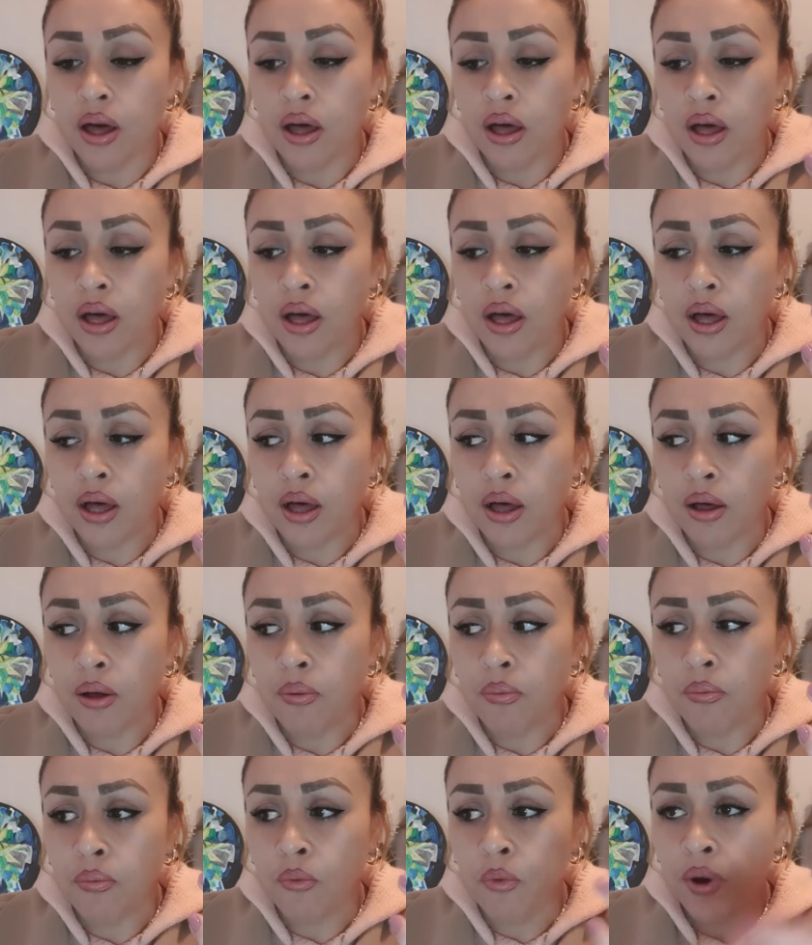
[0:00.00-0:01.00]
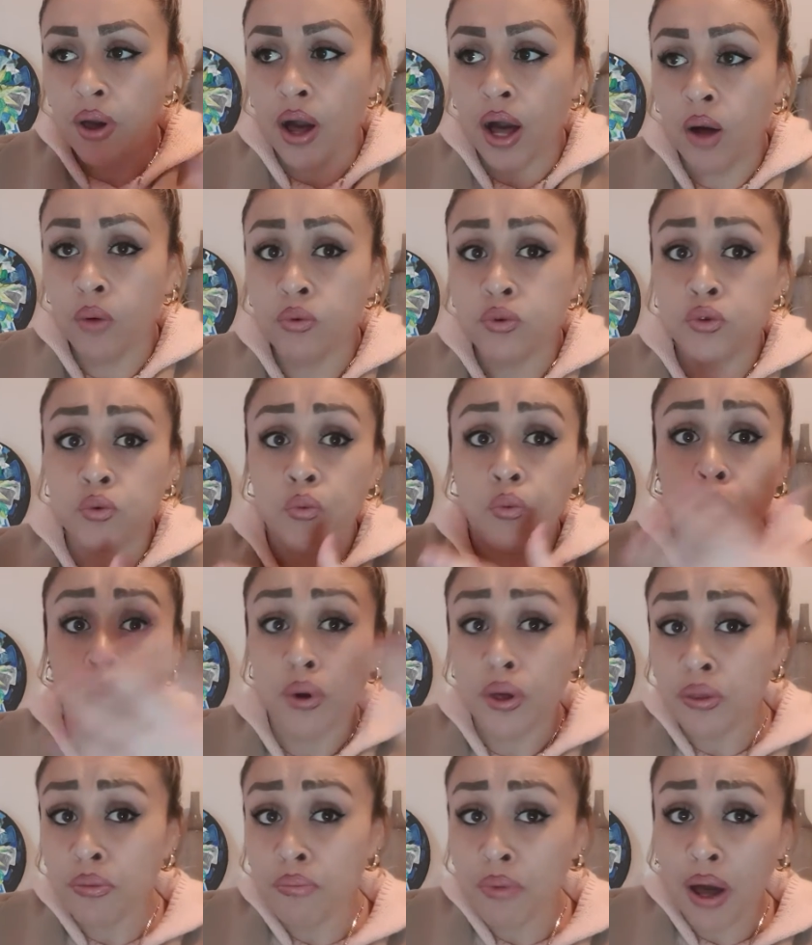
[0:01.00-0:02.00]
um, where I was
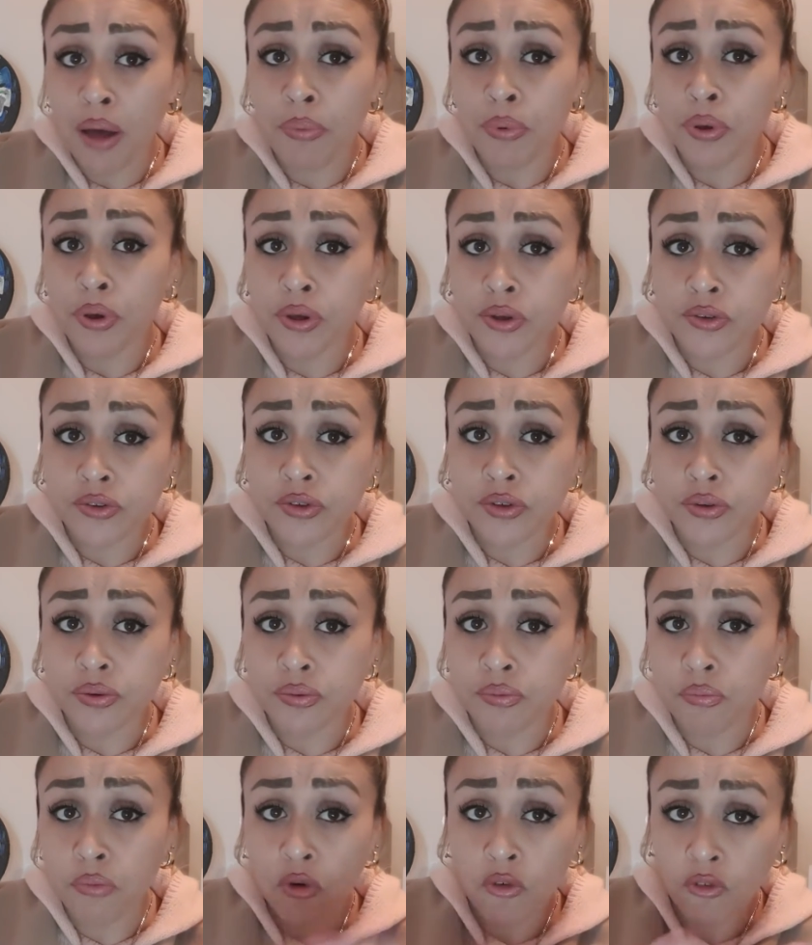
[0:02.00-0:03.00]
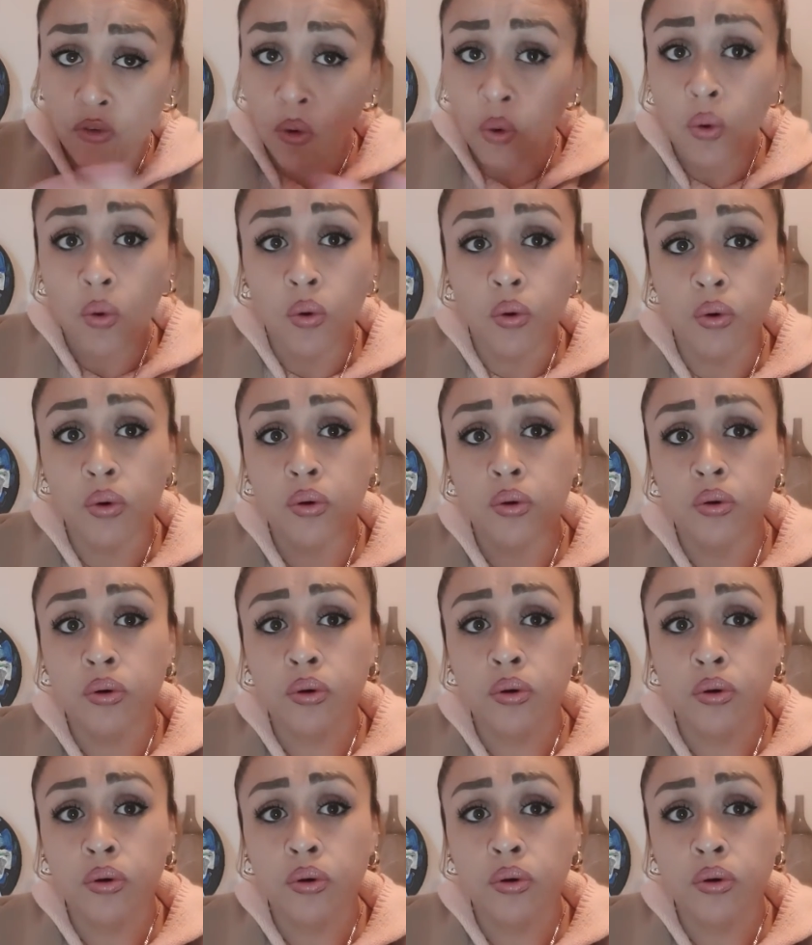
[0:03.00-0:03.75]
with my person before,